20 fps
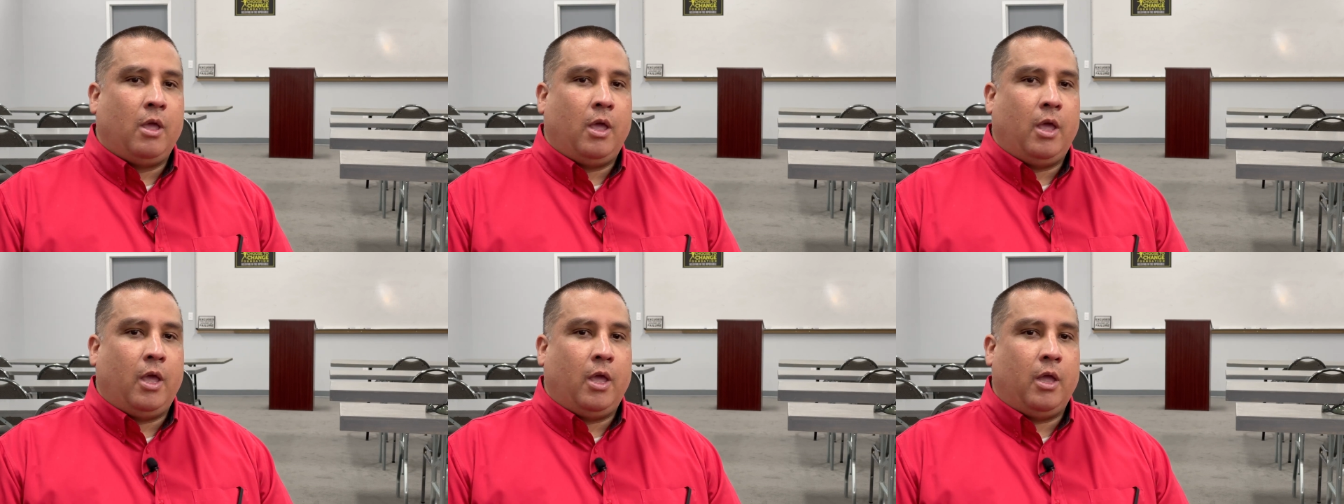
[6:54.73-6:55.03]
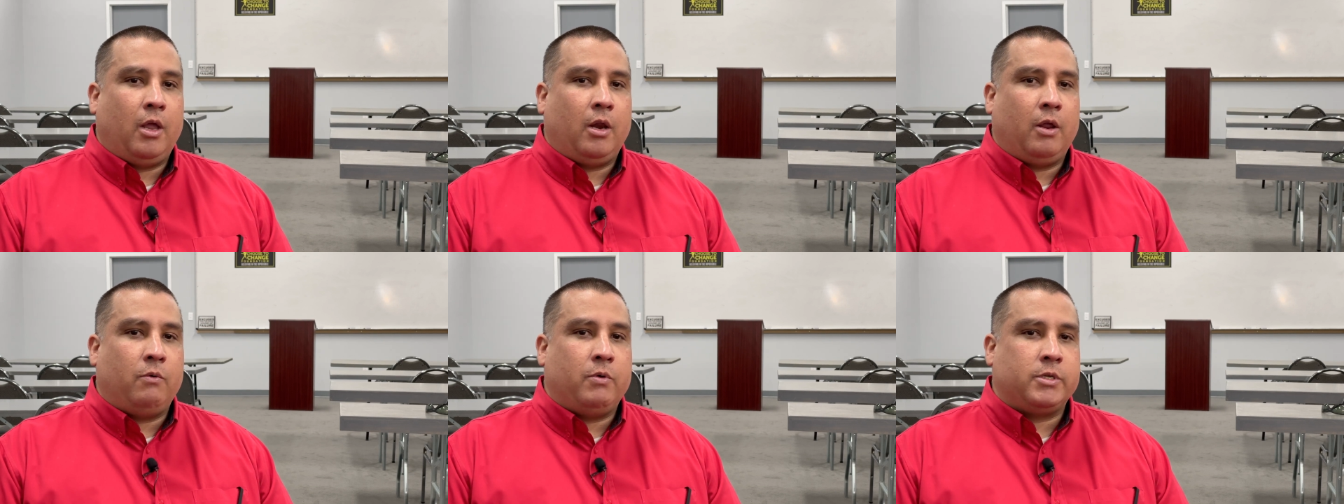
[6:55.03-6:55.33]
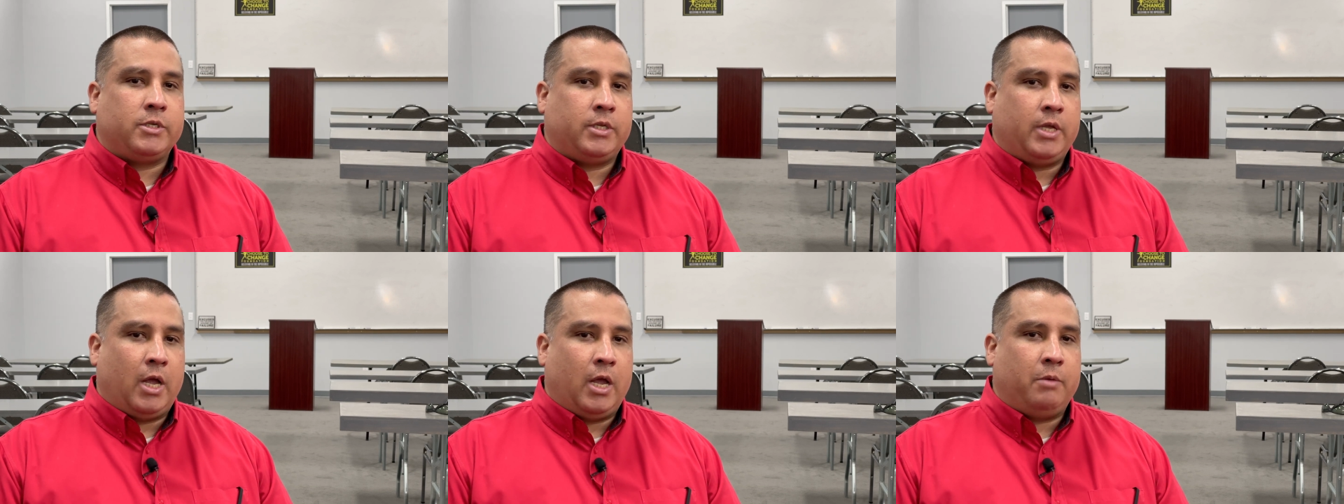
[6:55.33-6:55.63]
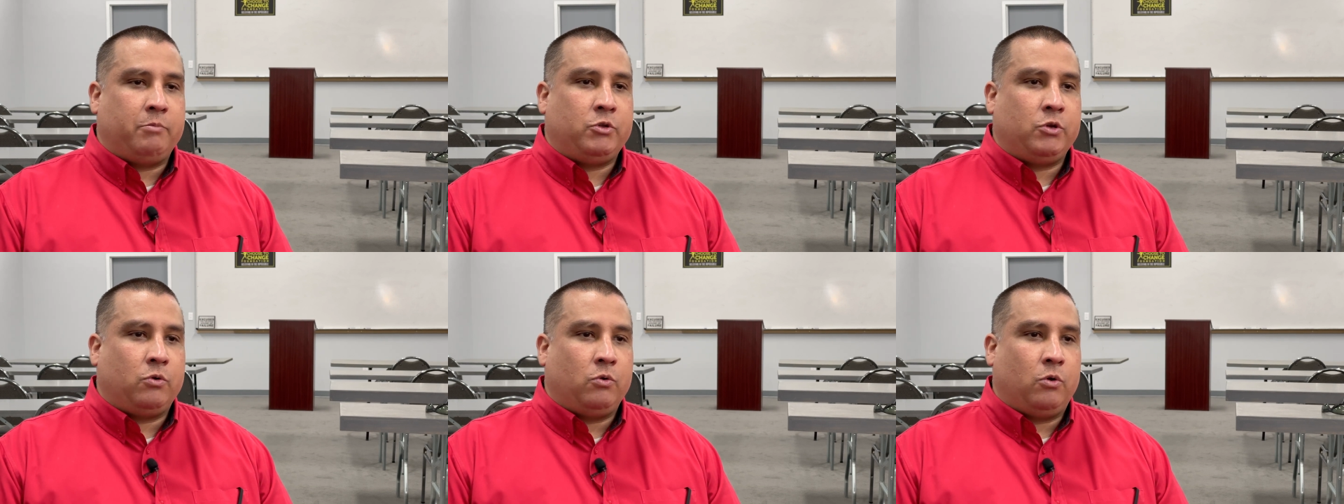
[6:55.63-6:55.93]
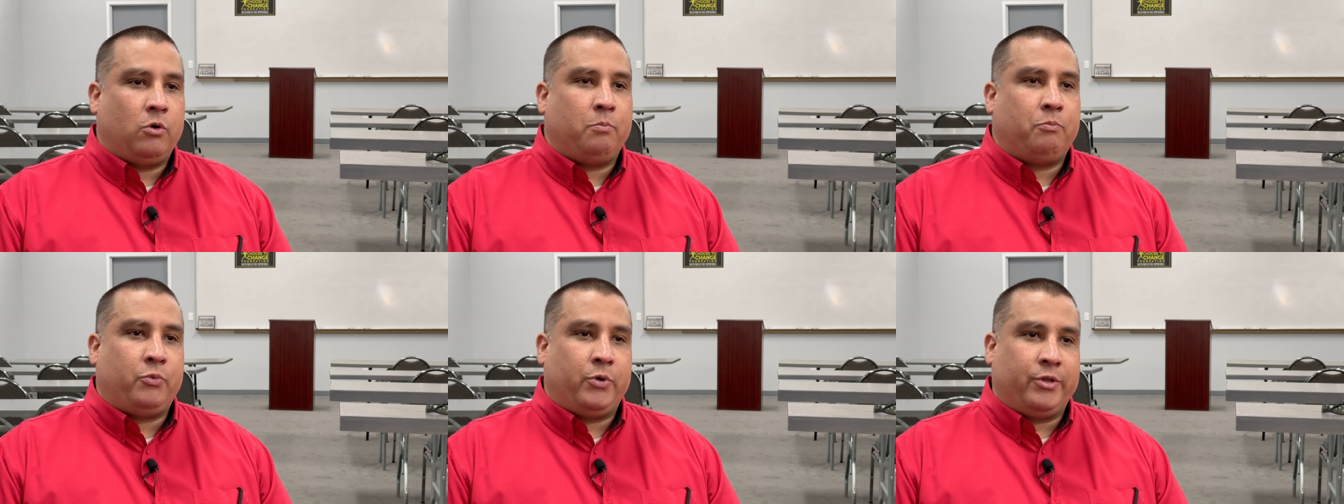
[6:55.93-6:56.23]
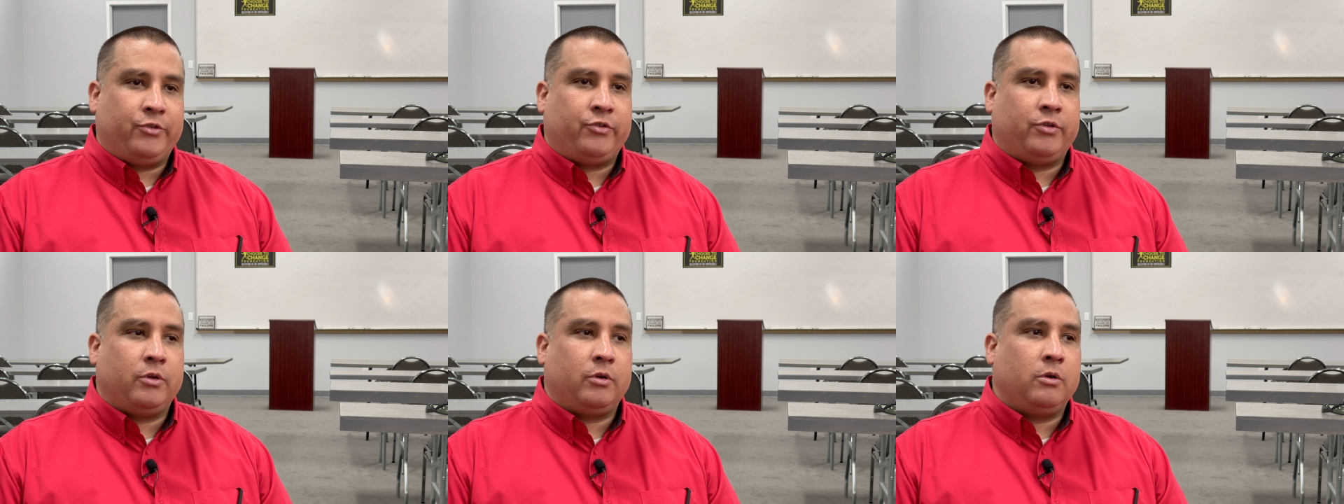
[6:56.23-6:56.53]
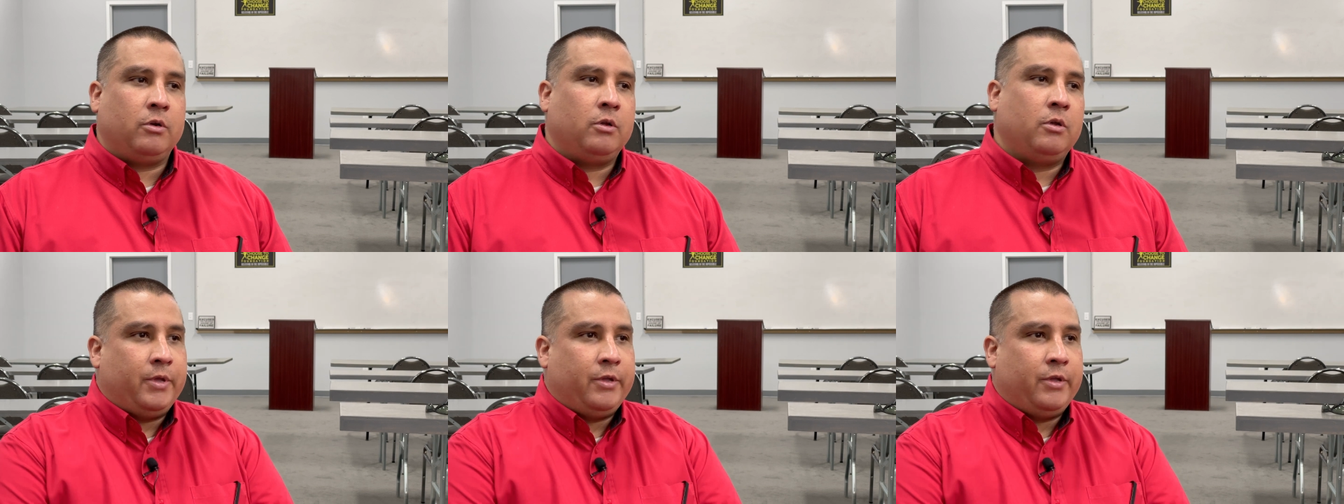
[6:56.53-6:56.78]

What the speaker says: and it was time to go to prison.